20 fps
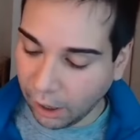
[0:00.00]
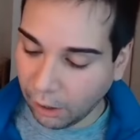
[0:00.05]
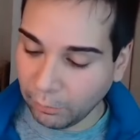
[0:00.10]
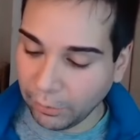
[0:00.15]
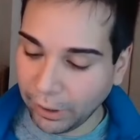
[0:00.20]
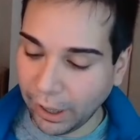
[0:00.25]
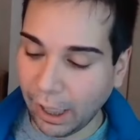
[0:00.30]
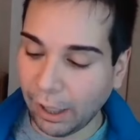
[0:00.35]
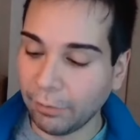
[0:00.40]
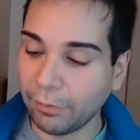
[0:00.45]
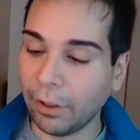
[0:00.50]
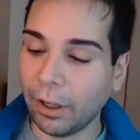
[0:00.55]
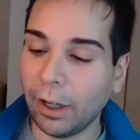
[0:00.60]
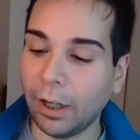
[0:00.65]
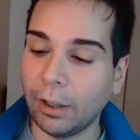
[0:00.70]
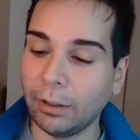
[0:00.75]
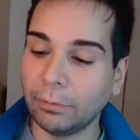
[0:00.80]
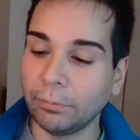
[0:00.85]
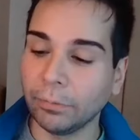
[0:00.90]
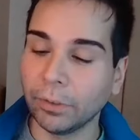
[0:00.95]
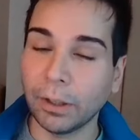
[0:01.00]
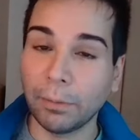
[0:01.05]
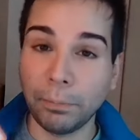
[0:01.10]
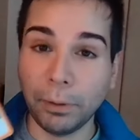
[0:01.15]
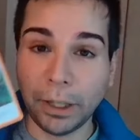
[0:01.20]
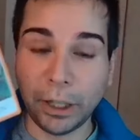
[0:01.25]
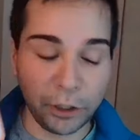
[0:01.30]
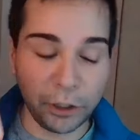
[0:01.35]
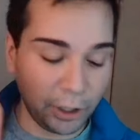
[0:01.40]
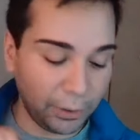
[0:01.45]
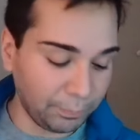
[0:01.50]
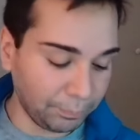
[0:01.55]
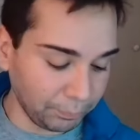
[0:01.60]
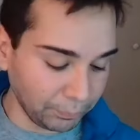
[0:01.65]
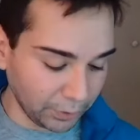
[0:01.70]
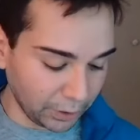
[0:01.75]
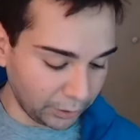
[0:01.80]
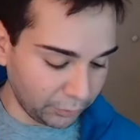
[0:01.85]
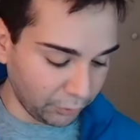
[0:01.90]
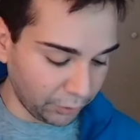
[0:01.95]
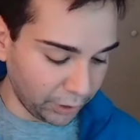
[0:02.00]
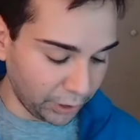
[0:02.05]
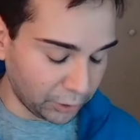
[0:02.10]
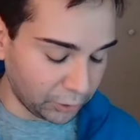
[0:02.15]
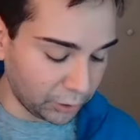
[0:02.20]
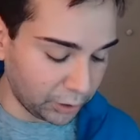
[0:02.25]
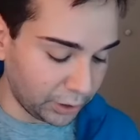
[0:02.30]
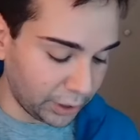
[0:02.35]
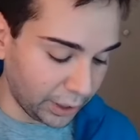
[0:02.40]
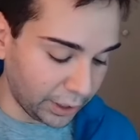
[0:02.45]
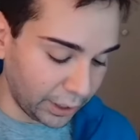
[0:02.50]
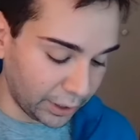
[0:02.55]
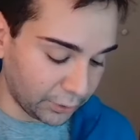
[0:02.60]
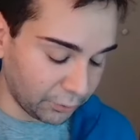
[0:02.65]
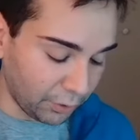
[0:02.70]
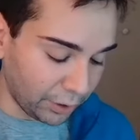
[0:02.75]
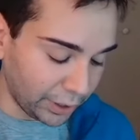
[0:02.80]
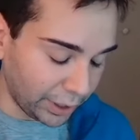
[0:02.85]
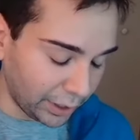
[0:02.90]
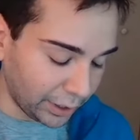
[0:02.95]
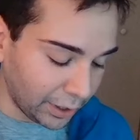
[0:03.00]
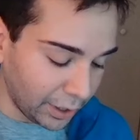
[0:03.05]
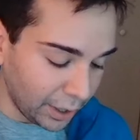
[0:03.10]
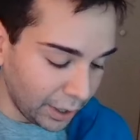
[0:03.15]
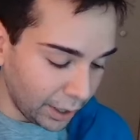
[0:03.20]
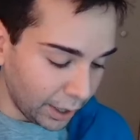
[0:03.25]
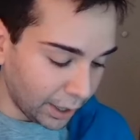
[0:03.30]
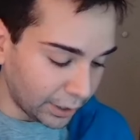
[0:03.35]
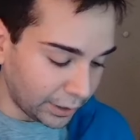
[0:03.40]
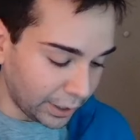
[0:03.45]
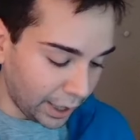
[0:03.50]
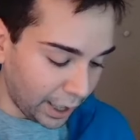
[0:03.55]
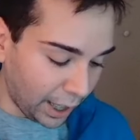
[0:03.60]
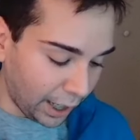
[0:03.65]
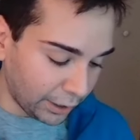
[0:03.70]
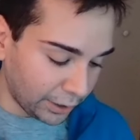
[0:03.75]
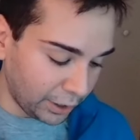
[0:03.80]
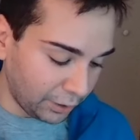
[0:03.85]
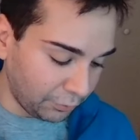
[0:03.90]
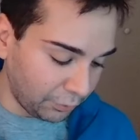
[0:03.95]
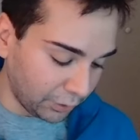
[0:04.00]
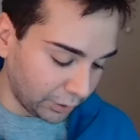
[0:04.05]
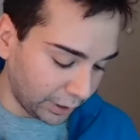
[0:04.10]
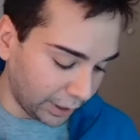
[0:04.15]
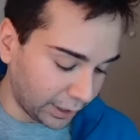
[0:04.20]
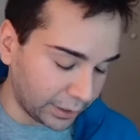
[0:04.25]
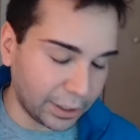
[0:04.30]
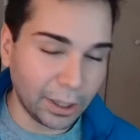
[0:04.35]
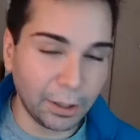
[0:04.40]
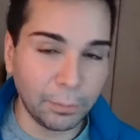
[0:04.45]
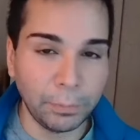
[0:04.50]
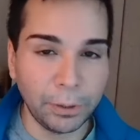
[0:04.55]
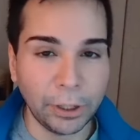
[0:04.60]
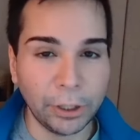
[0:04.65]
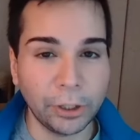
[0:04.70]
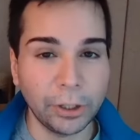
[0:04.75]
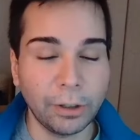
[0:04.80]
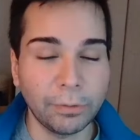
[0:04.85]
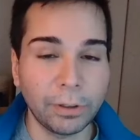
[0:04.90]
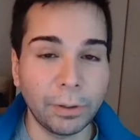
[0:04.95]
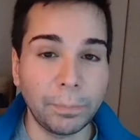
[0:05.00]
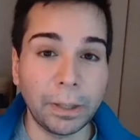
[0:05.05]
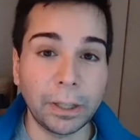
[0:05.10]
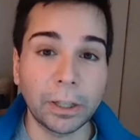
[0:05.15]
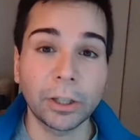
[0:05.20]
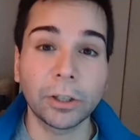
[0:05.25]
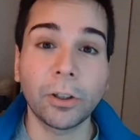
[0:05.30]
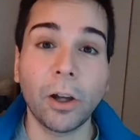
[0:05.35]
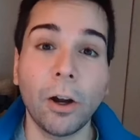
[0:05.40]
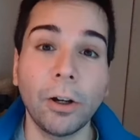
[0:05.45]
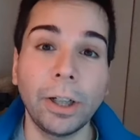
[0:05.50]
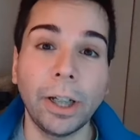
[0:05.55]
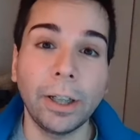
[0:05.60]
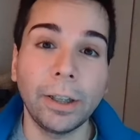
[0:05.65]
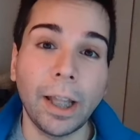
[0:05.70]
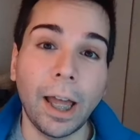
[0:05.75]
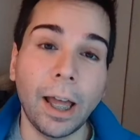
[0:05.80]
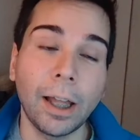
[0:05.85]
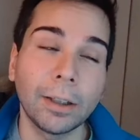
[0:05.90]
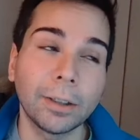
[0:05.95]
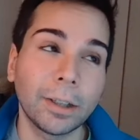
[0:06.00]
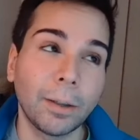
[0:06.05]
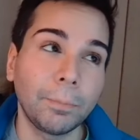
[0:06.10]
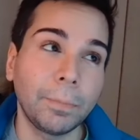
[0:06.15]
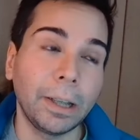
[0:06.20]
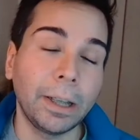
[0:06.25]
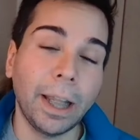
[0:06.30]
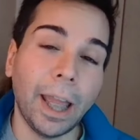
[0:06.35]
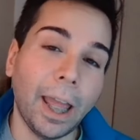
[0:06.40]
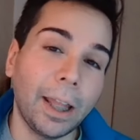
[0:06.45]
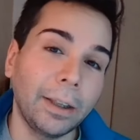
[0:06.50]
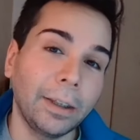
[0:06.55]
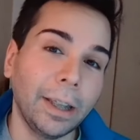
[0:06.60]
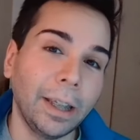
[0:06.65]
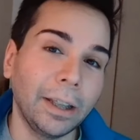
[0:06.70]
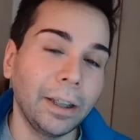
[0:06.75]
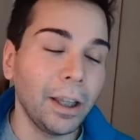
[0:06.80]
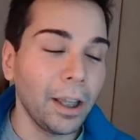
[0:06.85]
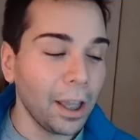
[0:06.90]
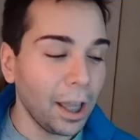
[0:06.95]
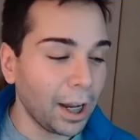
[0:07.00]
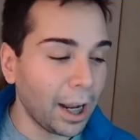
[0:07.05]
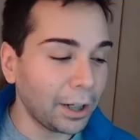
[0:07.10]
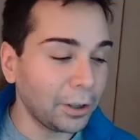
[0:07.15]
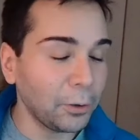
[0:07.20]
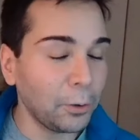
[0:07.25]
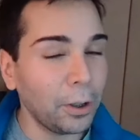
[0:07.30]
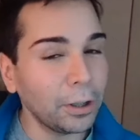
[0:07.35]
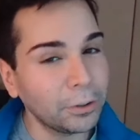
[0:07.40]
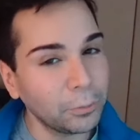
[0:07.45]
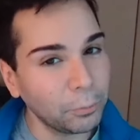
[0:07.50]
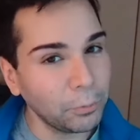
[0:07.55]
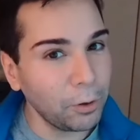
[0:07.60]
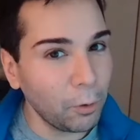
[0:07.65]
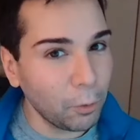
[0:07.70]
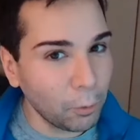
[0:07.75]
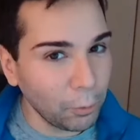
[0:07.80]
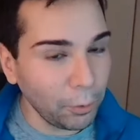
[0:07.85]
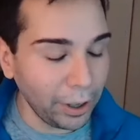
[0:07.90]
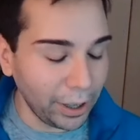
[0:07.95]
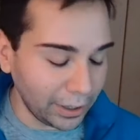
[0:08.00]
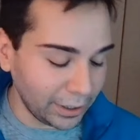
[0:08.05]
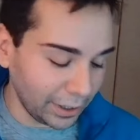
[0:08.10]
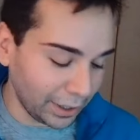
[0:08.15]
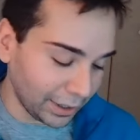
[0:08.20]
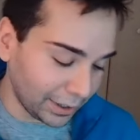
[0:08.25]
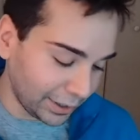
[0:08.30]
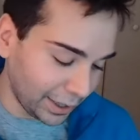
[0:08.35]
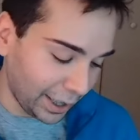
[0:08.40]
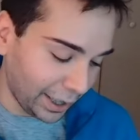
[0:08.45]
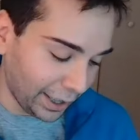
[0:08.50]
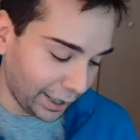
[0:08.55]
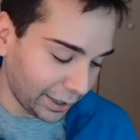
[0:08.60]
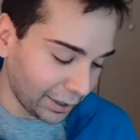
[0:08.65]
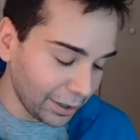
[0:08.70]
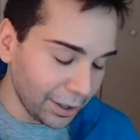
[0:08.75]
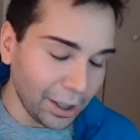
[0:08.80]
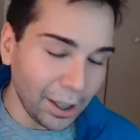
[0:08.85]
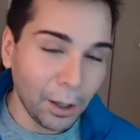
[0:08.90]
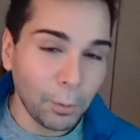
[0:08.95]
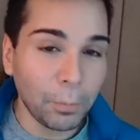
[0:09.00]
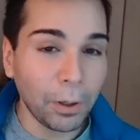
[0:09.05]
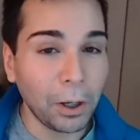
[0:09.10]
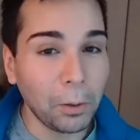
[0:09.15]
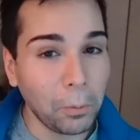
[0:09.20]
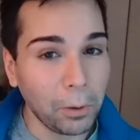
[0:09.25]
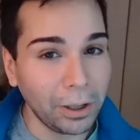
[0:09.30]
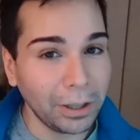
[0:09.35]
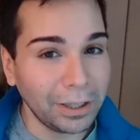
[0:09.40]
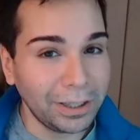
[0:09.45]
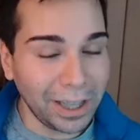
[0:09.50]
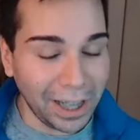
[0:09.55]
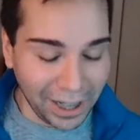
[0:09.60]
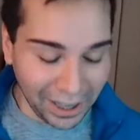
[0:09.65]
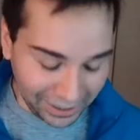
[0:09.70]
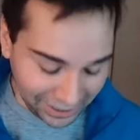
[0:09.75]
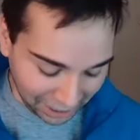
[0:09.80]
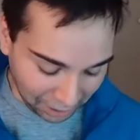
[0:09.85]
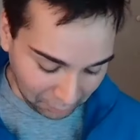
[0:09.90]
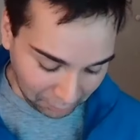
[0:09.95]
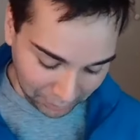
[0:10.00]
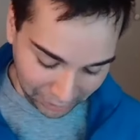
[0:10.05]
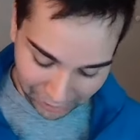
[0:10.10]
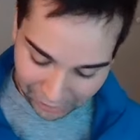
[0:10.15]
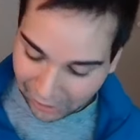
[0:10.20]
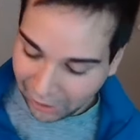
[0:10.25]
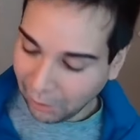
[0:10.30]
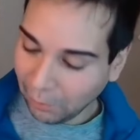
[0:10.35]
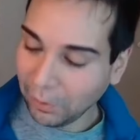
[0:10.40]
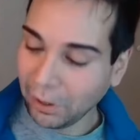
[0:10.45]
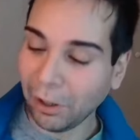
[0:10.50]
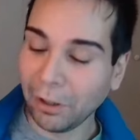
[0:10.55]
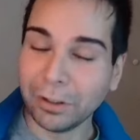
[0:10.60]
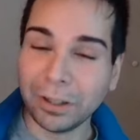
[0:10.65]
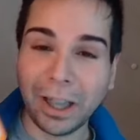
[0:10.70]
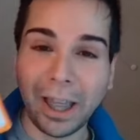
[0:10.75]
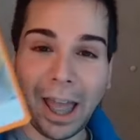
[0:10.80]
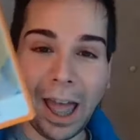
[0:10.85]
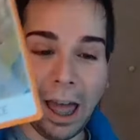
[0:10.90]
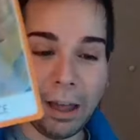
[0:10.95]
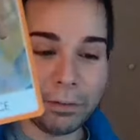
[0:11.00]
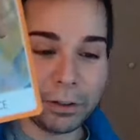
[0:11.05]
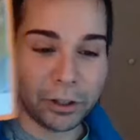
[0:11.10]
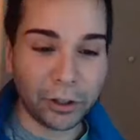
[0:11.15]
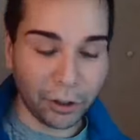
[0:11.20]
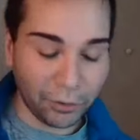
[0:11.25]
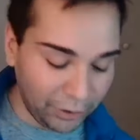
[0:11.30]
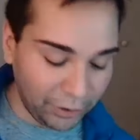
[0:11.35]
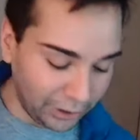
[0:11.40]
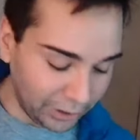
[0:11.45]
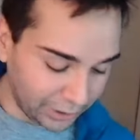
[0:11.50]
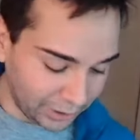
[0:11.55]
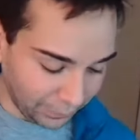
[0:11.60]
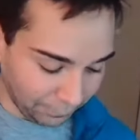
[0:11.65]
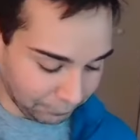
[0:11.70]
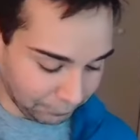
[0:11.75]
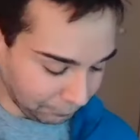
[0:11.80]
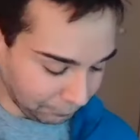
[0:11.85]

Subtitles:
We have a completion. It's very interesting. It's funny because it actually feels like it's the completion of something starting, not something ending. And I know that's real crazy to say, but I want to say it that way. We also have service.